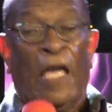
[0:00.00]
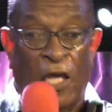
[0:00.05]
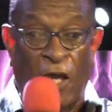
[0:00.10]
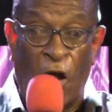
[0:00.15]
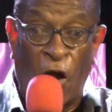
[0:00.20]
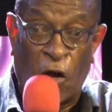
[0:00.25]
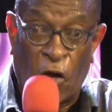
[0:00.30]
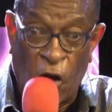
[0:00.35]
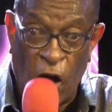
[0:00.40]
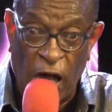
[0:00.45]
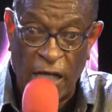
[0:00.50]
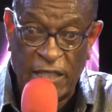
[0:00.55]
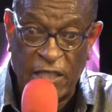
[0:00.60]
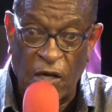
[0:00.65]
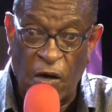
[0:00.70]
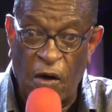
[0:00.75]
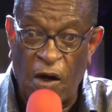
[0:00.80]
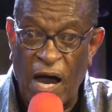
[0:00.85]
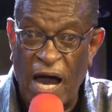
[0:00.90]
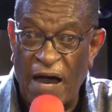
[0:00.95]
You've got
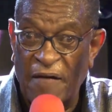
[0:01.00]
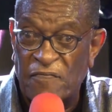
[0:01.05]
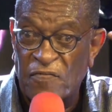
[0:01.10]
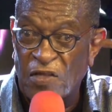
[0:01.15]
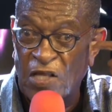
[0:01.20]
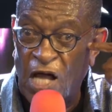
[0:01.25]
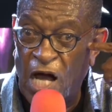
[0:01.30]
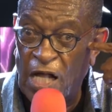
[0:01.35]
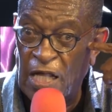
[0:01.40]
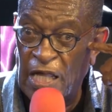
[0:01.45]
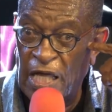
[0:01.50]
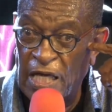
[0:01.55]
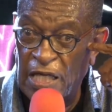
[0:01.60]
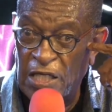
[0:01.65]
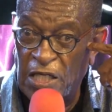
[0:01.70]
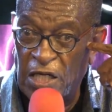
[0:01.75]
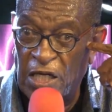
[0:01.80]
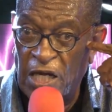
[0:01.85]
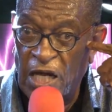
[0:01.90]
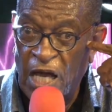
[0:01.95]
to have
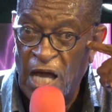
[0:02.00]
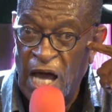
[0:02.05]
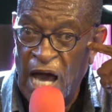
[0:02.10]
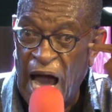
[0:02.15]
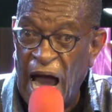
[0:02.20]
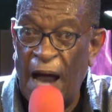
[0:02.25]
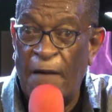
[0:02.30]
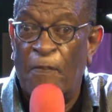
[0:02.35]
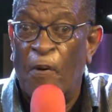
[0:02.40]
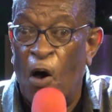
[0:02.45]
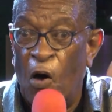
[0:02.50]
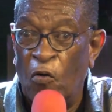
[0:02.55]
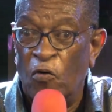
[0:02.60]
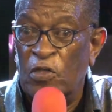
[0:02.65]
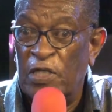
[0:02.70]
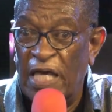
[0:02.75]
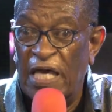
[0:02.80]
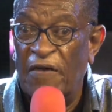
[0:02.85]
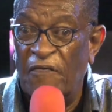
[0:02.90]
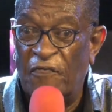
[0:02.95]
knowledge
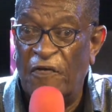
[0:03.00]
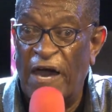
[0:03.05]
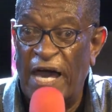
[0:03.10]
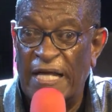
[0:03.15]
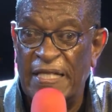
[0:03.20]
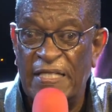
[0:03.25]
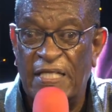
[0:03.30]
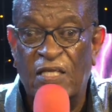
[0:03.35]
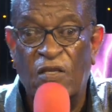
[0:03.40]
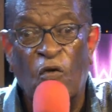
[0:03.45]
about events